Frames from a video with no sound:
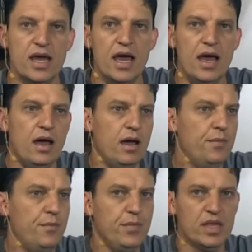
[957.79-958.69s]

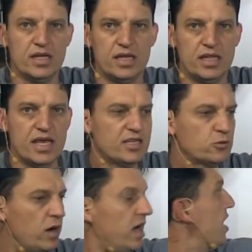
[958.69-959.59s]
and
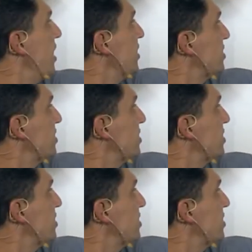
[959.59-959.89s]
that's why I